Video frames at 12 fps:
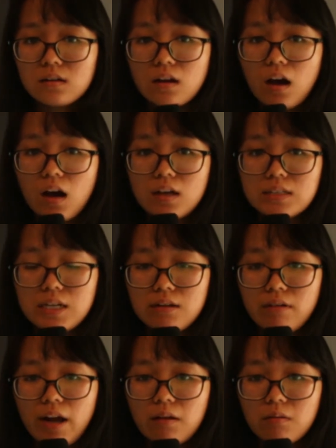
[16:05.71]
The
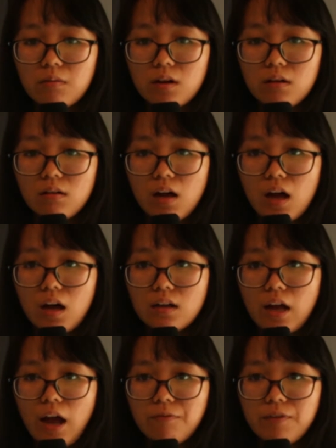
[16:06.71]
Treg will
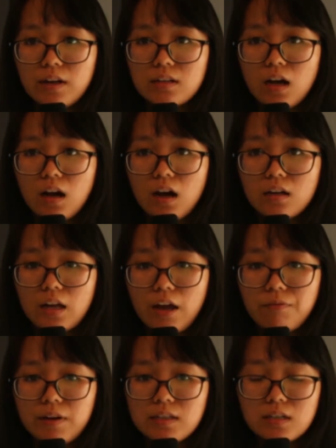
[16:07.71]
affect the
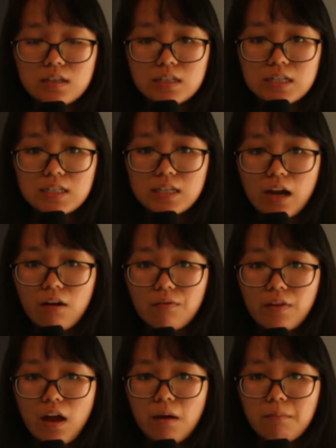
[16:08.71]
effector T cell
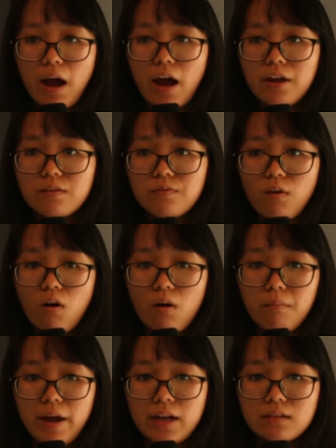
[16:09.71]
by
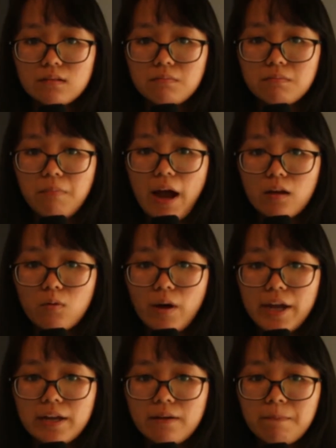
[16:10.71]
four main
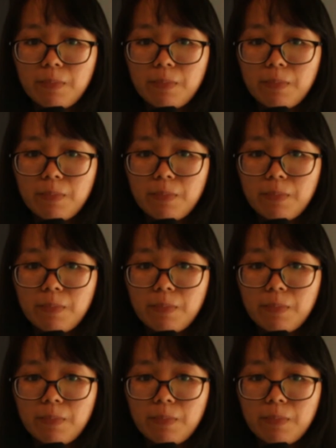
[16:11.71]
pathways.